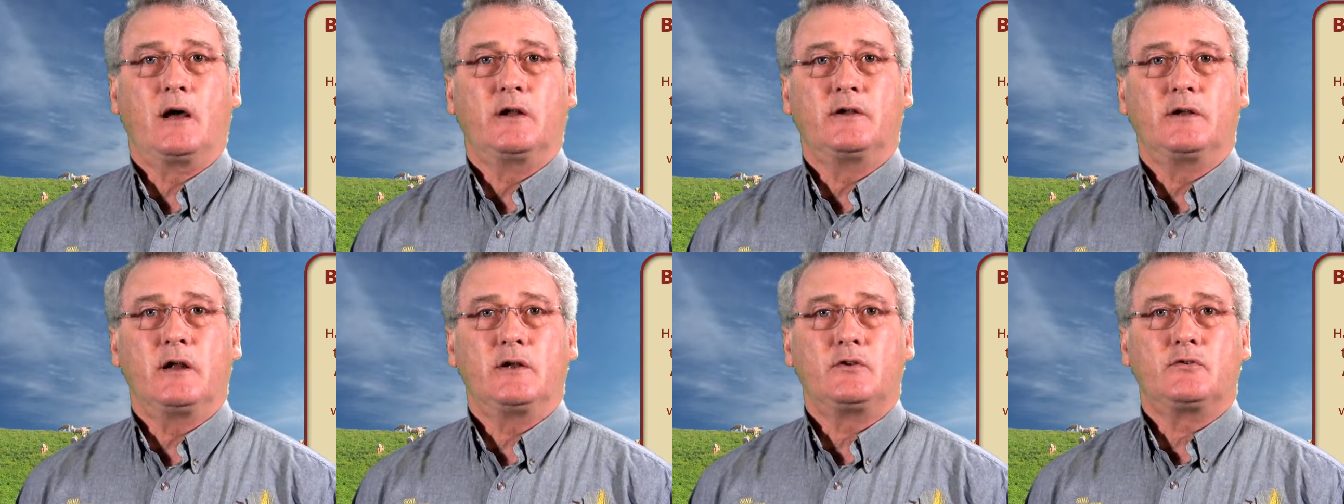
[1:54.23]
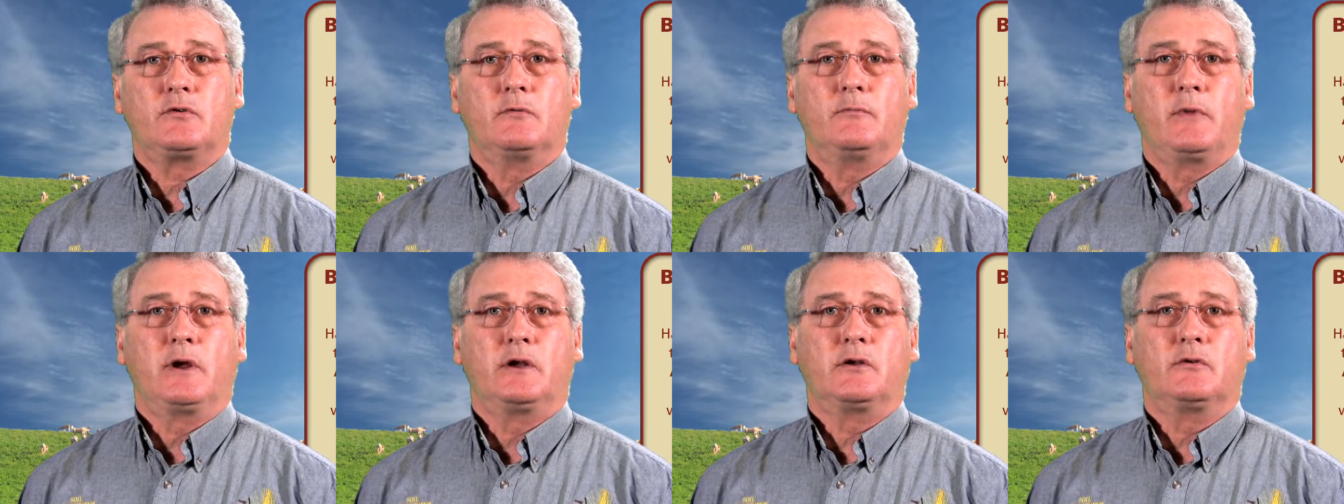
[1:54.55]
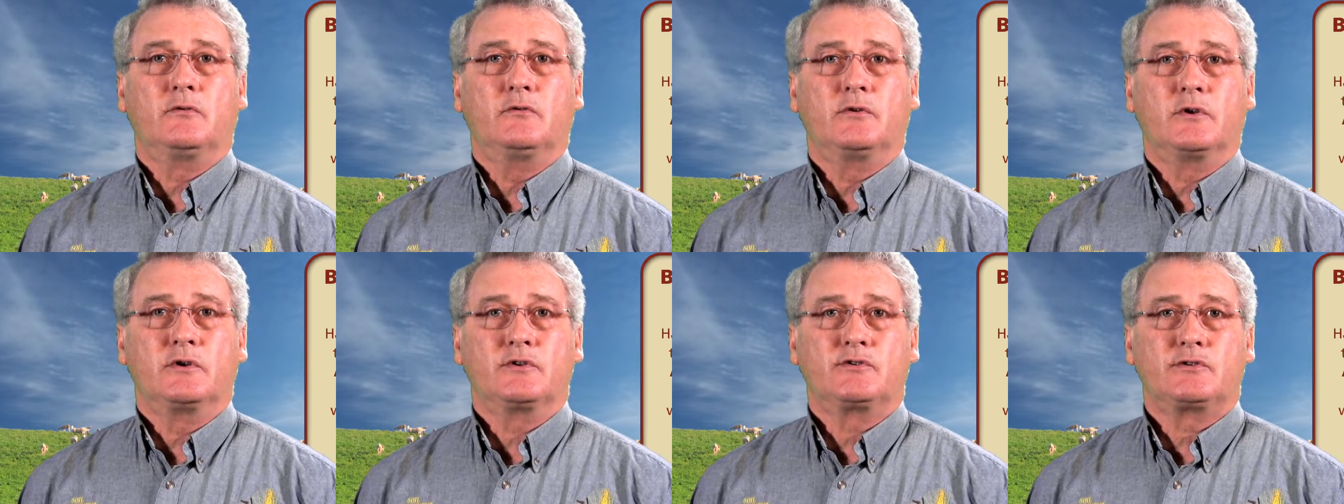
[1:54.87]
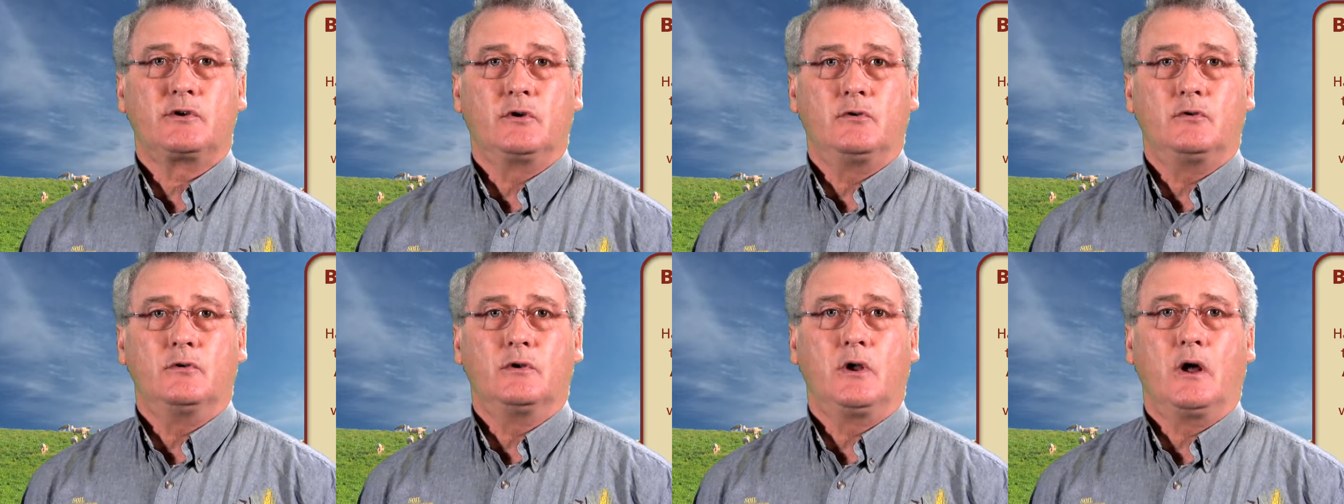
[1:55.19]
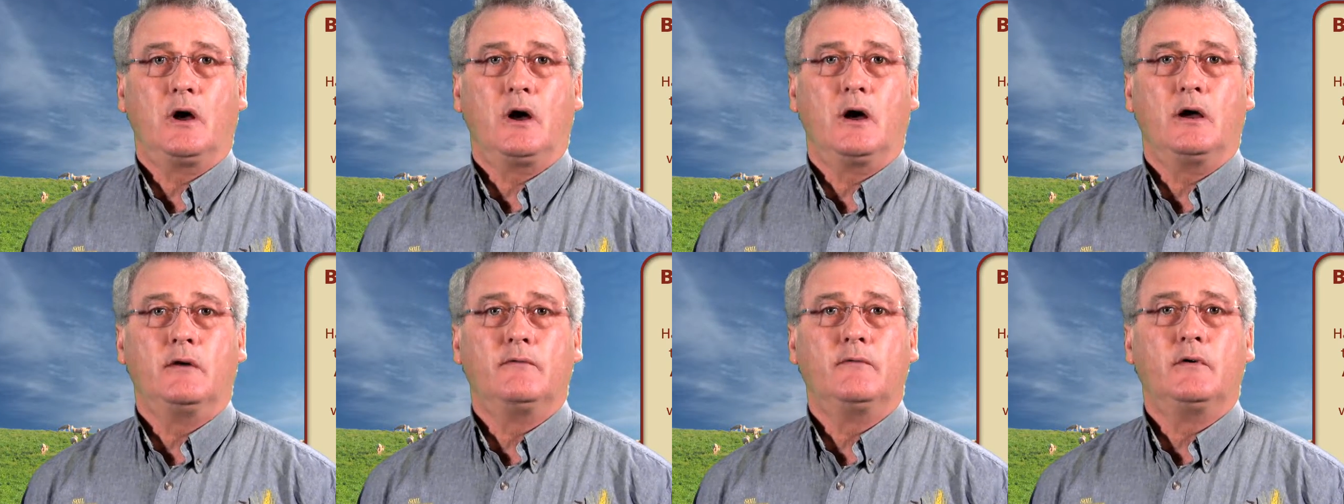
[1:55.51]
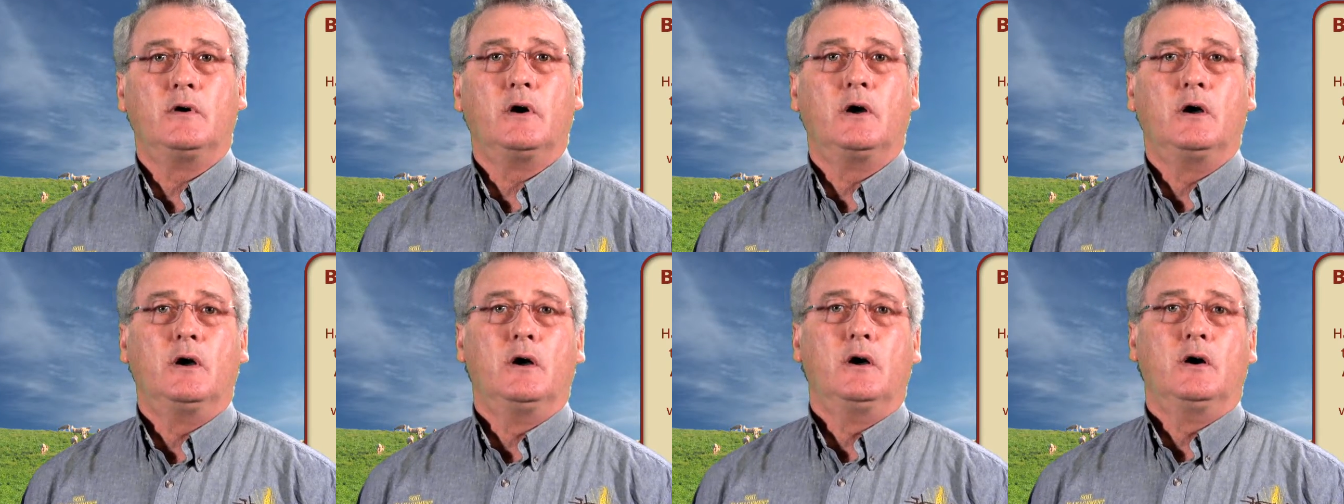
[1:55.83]
detrimental to soil life
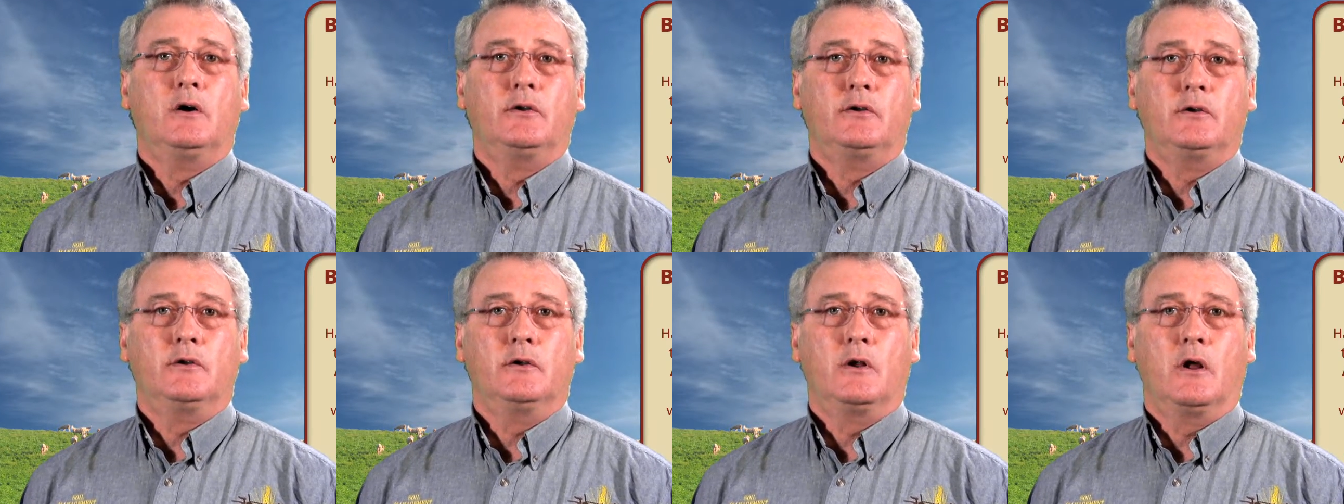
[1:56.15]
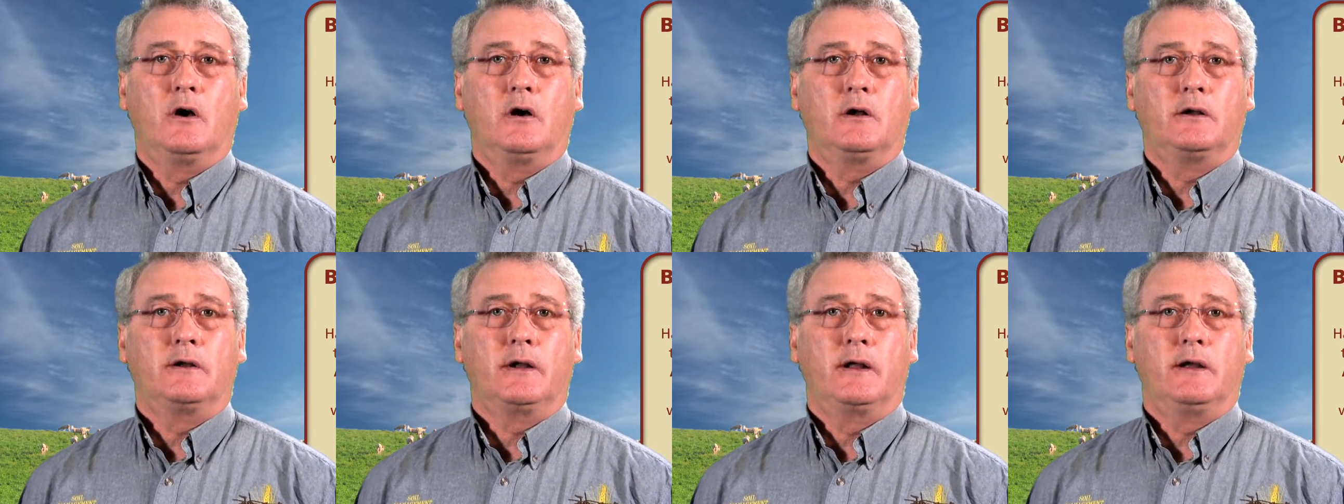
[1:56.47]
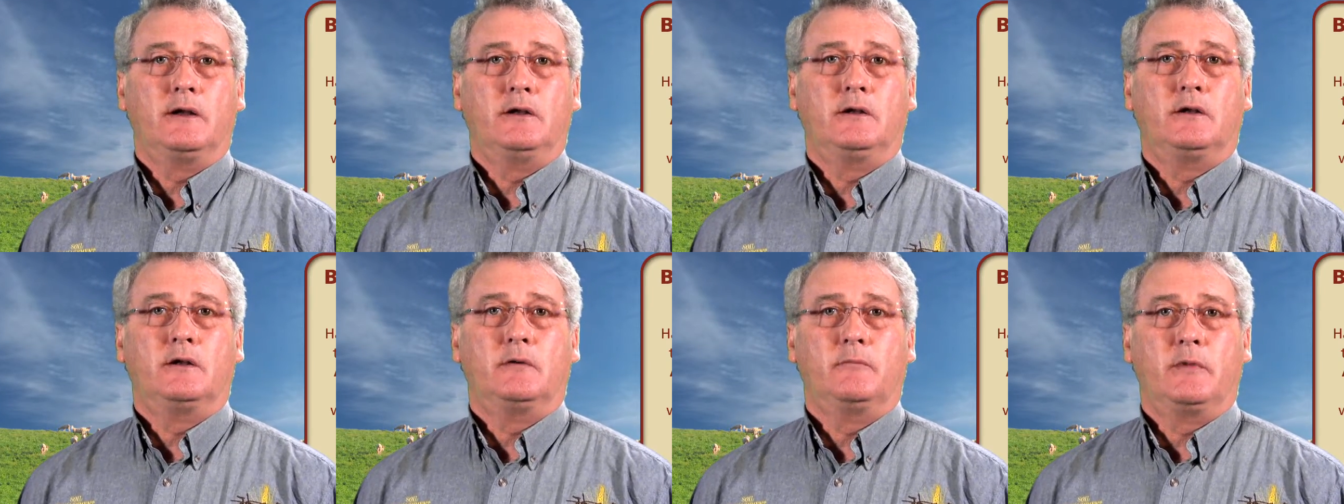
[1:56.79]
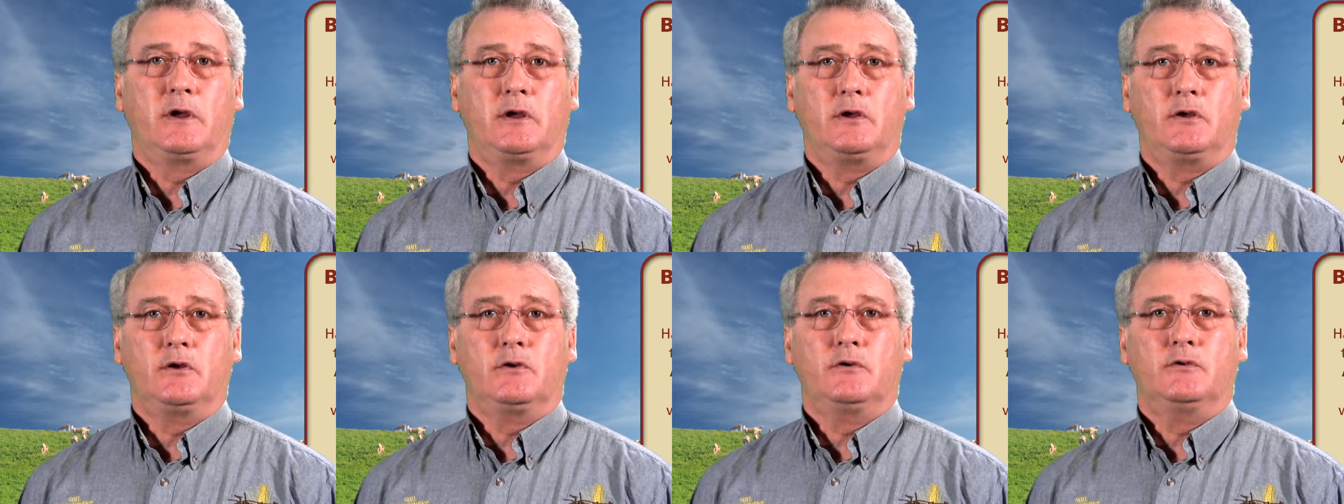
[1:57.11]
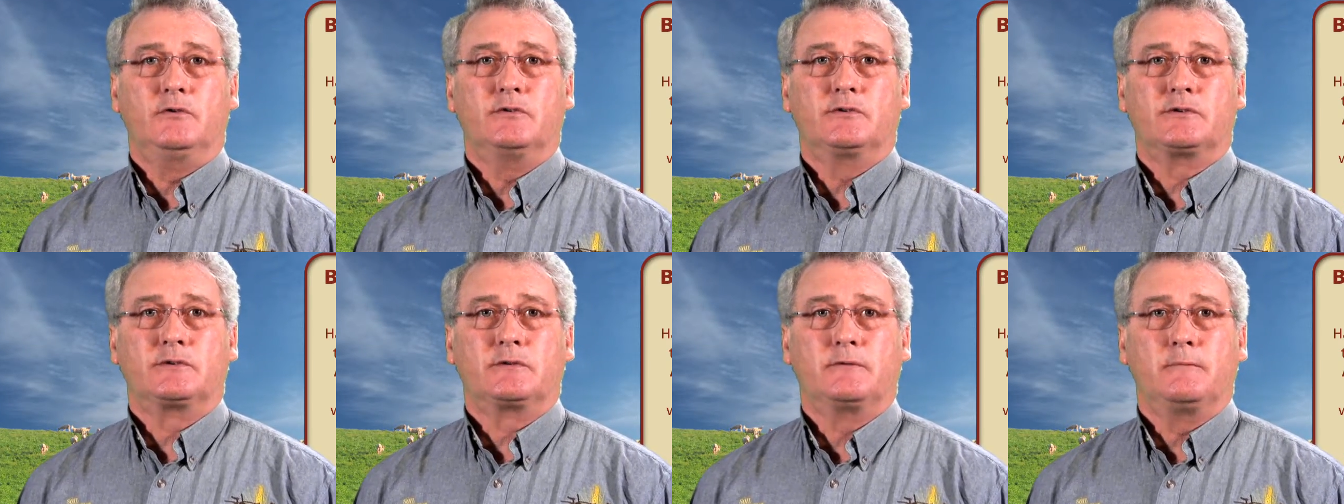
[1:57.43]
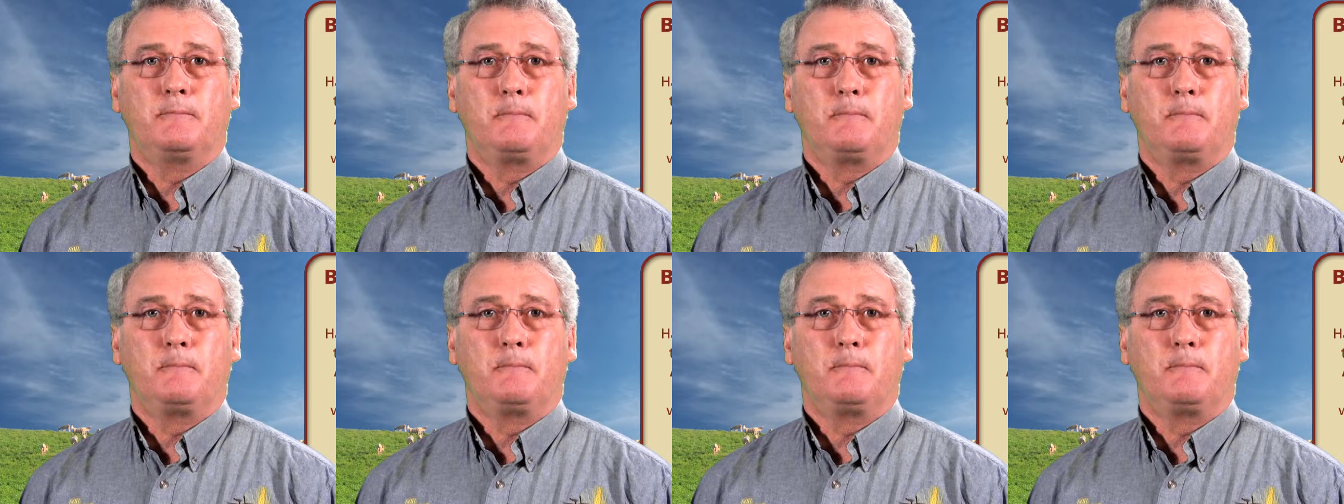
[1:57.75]
do not need to be used.